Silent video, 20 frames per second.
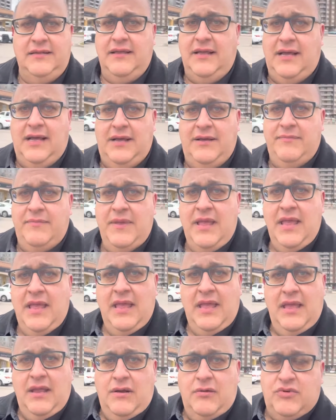um,
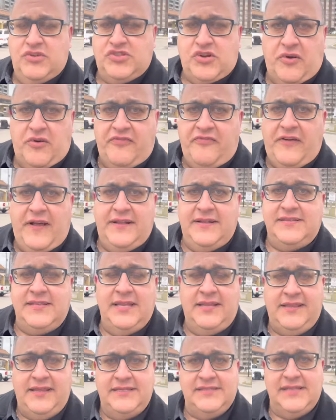reserve funds,
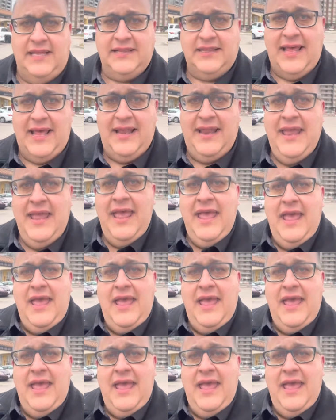things like that.